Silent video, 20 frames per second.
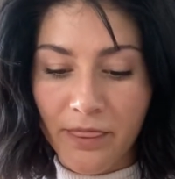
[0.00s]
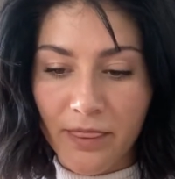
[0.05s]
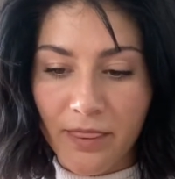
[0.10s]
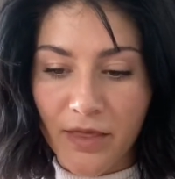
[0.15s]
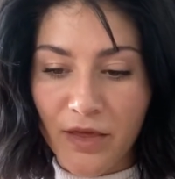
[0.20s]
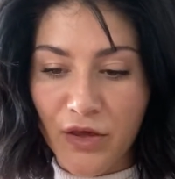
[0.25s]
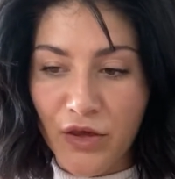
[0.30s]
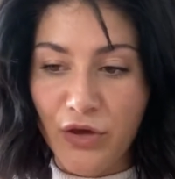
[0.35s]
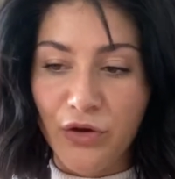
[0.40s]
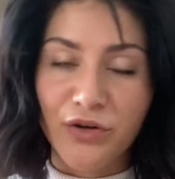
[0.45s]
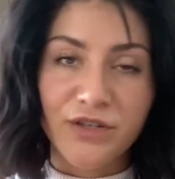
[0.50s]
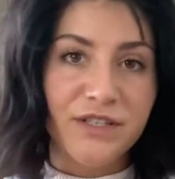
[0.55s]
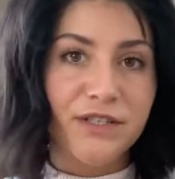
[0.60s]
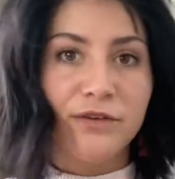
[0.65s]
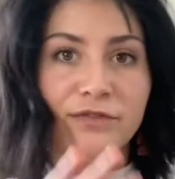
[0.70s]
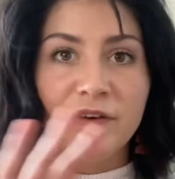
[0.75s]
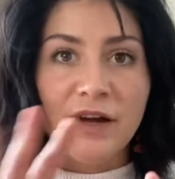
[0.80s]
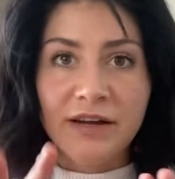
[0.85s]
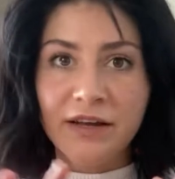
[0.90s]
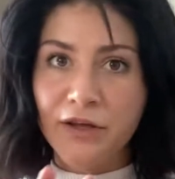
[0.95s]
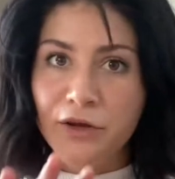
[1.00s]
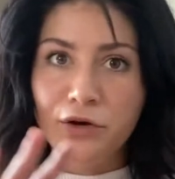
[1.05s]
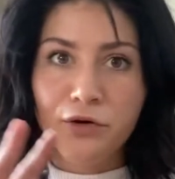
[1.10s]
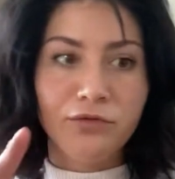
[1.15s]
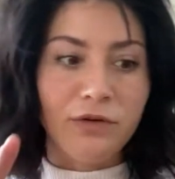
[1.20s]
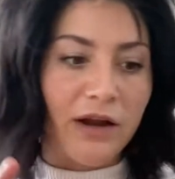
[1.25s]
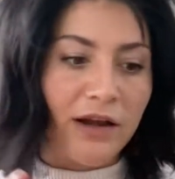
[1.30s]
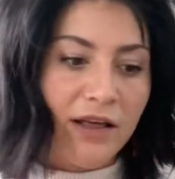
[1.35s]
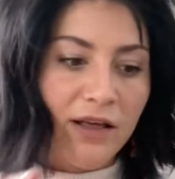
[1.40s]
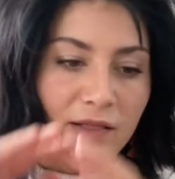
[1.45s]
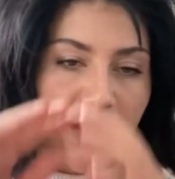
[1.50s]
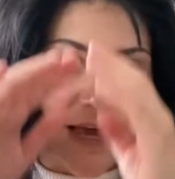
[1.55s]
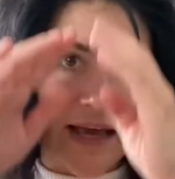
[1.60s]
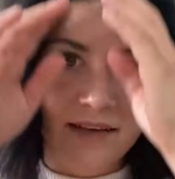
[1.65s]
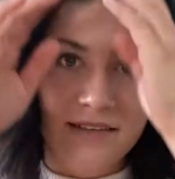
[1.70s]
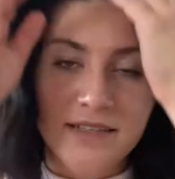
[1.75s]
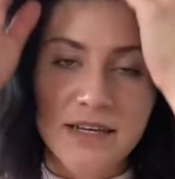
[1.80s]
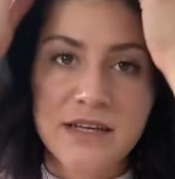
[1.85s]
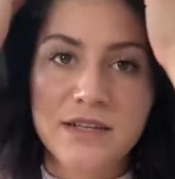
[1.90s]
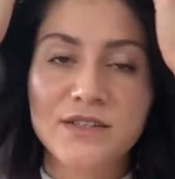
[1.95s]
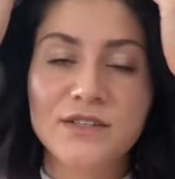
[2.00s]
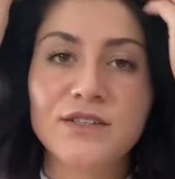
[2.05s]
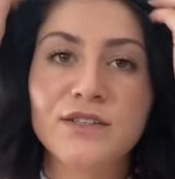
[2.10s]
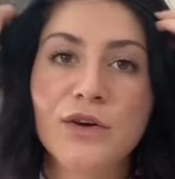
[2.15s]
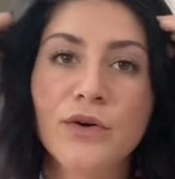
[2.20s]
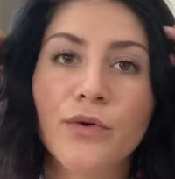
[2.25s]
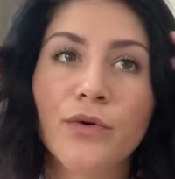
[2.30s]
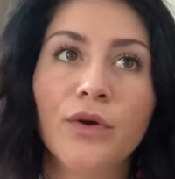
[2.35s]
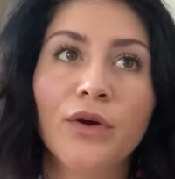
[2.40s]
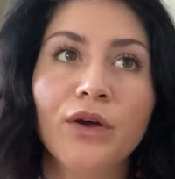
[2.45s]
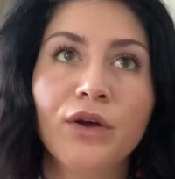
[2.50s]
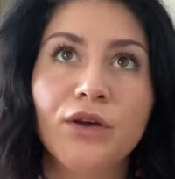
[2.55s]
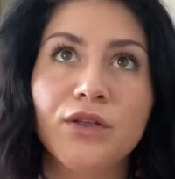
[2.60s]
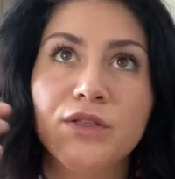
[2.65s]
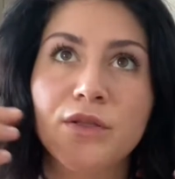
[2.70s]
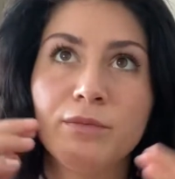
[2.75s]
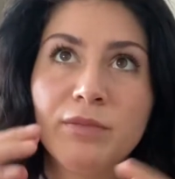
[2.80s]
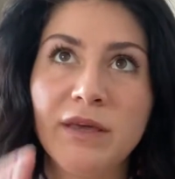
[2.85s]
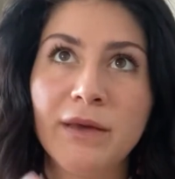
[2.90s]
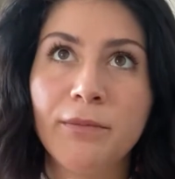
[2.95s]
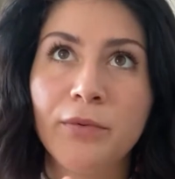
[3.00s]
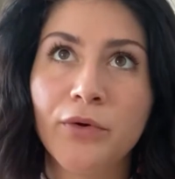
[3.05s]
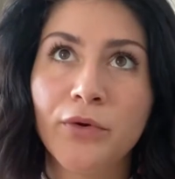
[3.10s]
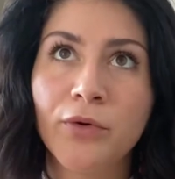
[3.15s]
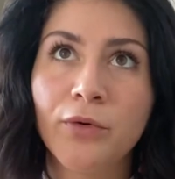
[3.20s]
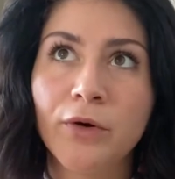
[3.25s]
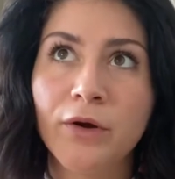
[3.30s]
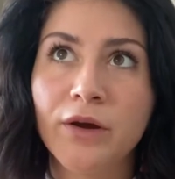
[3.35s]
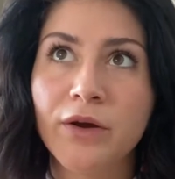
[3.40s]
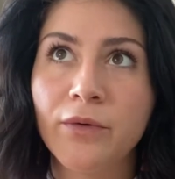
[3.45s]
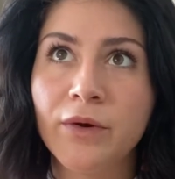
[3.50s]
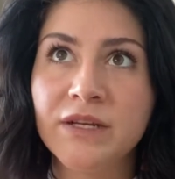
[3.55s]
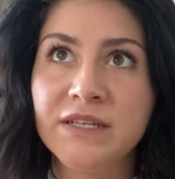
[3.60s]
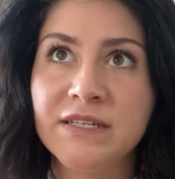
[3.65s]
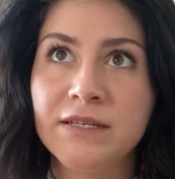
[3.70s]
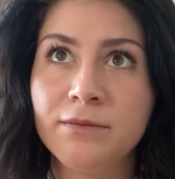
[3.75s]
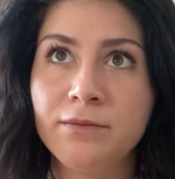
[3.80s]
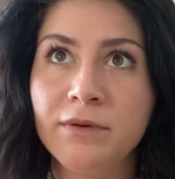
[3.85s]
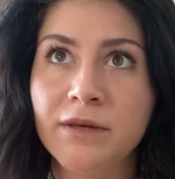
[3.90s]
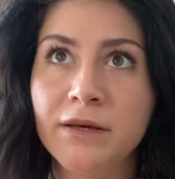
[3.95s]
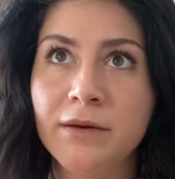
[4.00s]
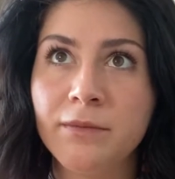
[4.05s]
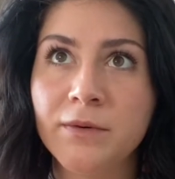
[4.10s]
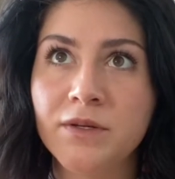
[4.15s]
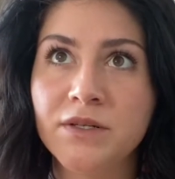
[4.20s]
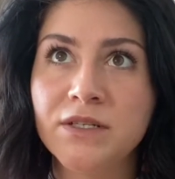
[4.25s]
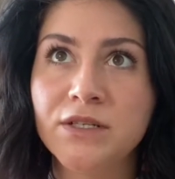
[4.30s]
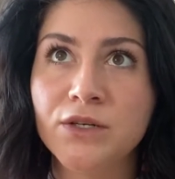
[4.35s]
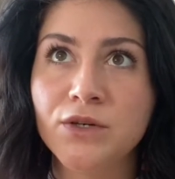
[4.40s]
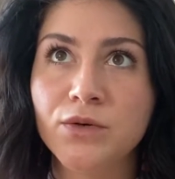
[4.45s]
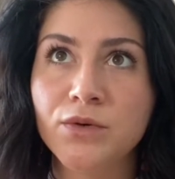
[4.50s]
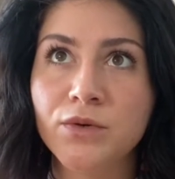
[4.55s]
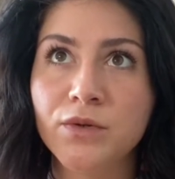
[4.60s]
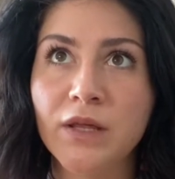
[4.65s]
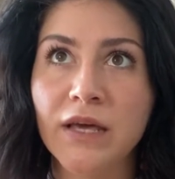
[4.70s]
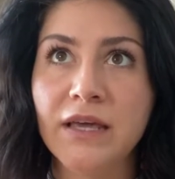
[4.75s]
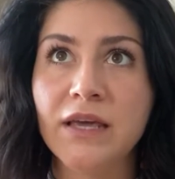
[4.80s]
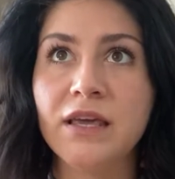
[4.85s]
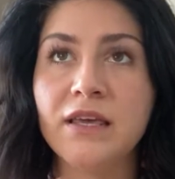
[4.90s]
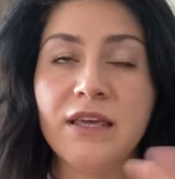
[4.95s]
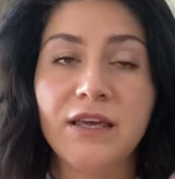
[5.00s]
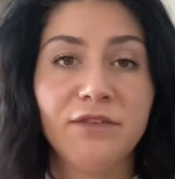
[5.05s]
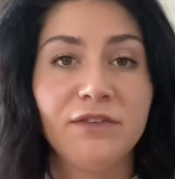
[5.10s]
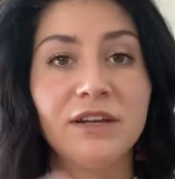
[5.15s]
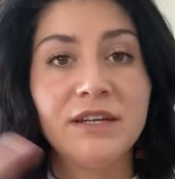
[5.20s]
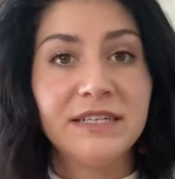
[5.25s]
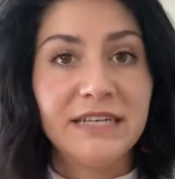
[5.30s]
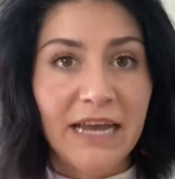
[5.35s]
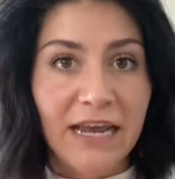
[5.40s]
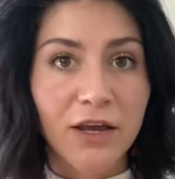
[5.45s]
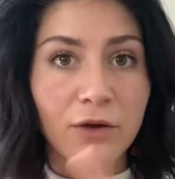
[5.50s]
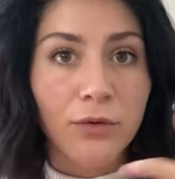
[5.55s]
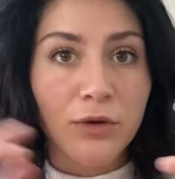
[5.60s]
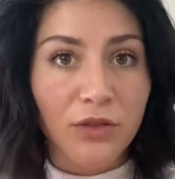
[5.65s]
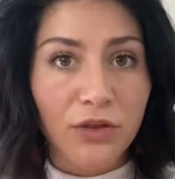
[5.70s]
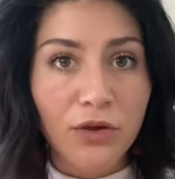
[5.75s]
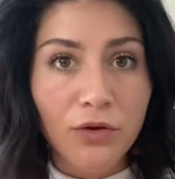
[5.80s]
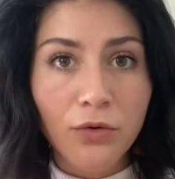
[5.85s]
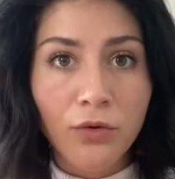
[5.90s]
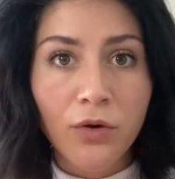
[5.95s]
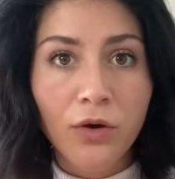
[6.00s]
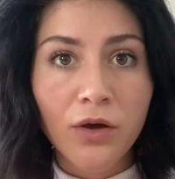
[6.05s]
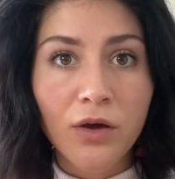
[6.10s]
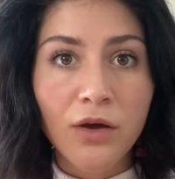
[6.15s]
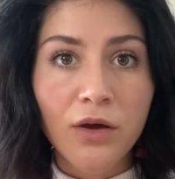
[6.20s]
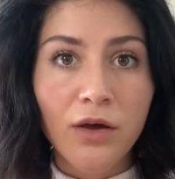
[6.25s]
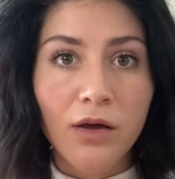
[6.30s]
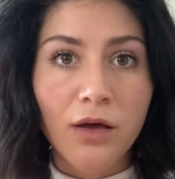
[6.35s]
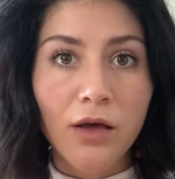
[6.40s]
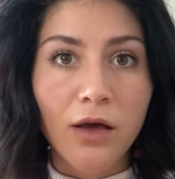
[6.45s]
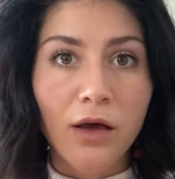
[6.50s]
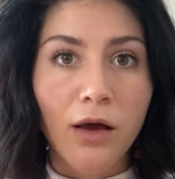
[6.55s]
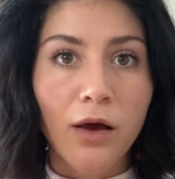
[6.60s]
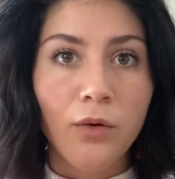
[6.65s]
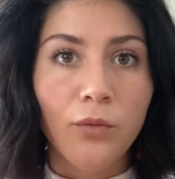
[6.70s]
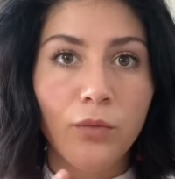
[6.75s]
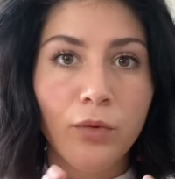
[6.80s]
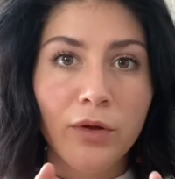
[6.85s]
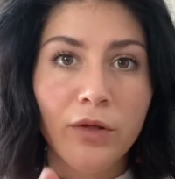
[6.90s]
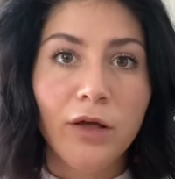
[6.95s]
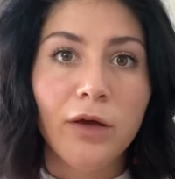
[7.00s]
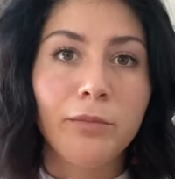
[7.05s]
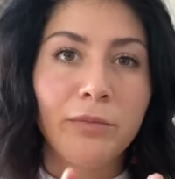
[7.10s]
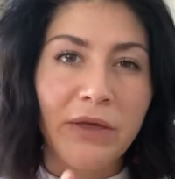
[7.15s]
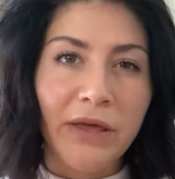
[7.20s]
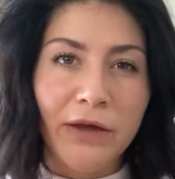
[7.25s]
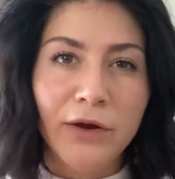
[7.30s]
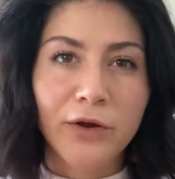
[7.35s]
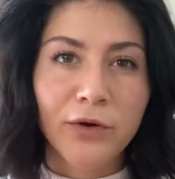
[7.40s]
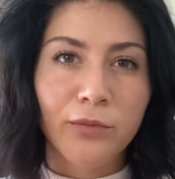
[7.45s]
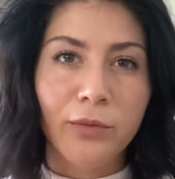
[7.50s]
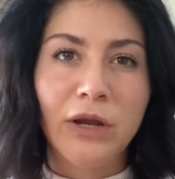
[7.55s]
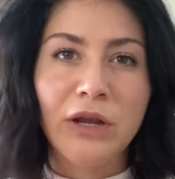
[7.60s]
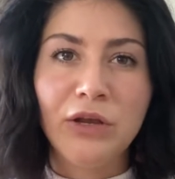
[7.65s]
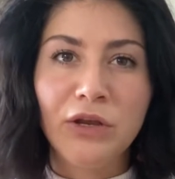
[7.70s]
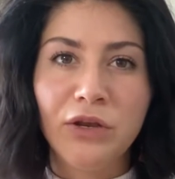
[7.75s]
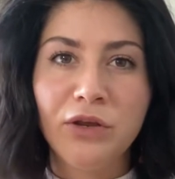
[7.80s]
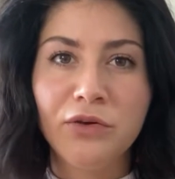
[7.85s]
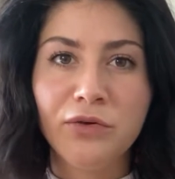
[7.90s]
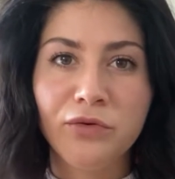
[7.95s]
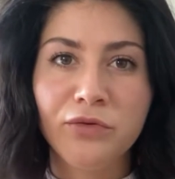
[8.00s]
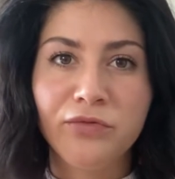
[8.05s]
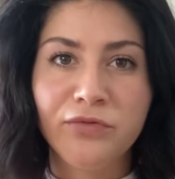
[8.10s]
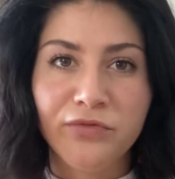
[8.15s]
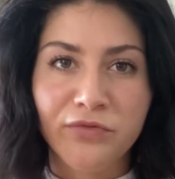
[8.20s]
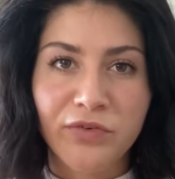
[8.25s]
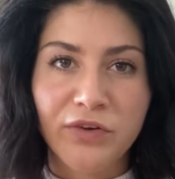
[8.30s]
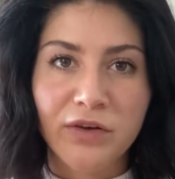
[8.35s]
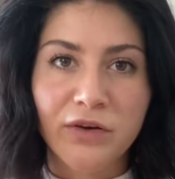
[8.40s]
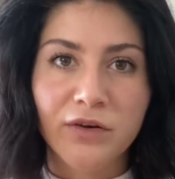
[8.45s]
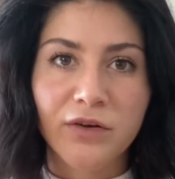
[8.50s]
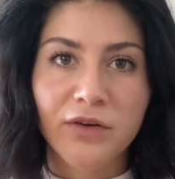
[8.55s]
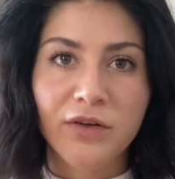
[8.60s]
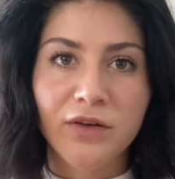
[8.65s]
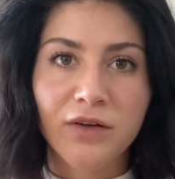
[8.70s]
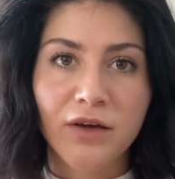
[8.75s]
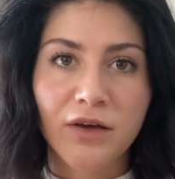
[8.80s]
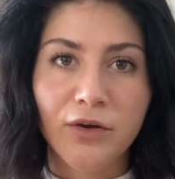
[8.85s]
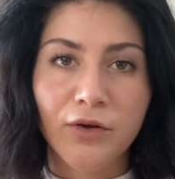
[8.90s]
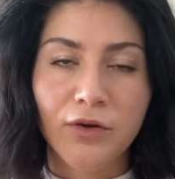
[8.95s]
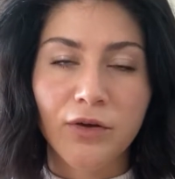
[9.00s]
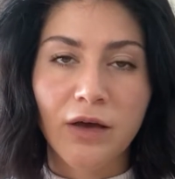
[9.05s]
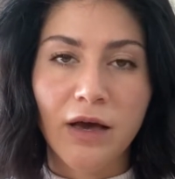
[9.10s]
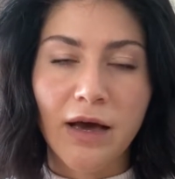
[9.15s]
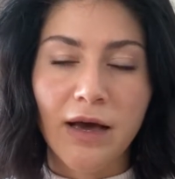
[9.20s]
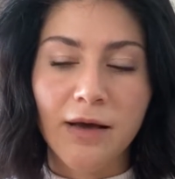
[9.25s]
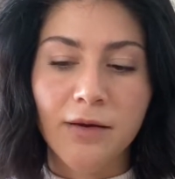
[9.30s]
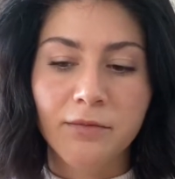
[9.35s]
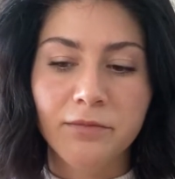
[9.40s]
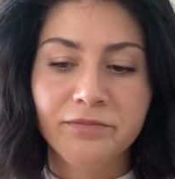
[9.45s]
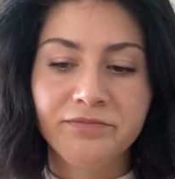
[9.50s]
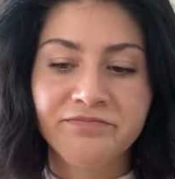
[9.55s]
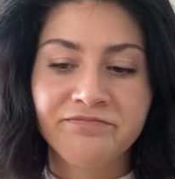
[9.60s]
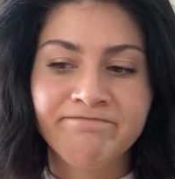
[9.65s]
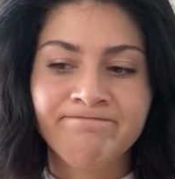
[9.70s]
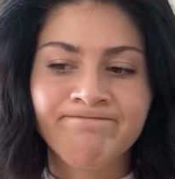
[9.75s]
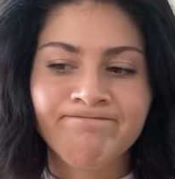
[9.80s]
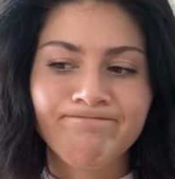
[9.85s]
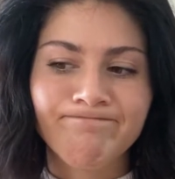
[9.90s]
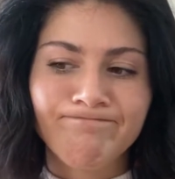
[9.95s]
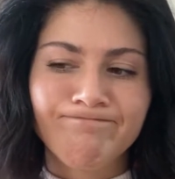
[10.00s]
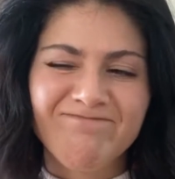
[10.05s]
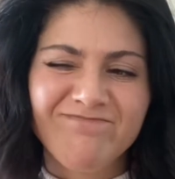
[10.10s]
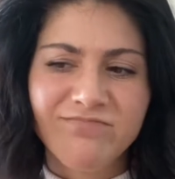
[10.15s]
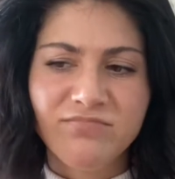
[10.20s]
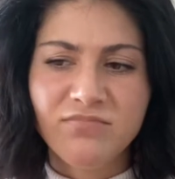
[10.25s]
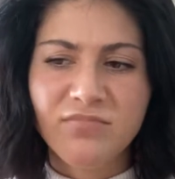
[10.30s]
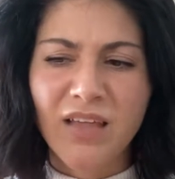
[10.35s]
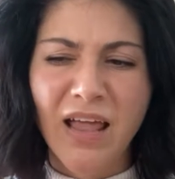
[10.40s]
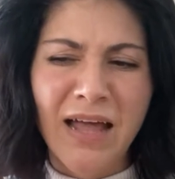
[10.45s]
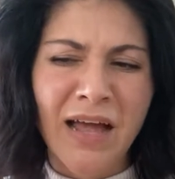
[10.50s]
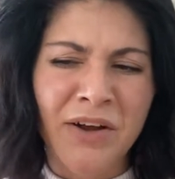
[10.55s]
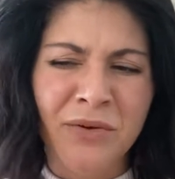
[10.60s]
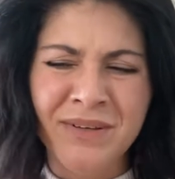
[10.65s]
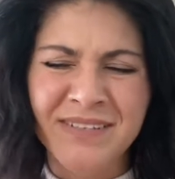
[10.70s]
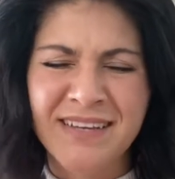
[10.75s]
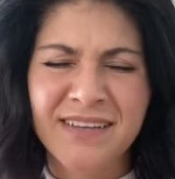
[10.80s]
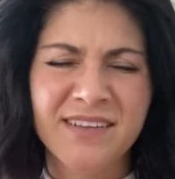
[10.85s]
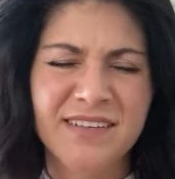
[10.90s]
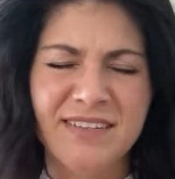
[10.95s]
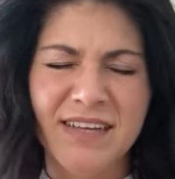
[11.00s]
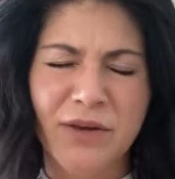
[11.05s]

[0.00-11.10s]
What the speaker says: you're still finding your running legs. And so the people who are going to be able to like give and take with you will appear when you feel, how do I say this?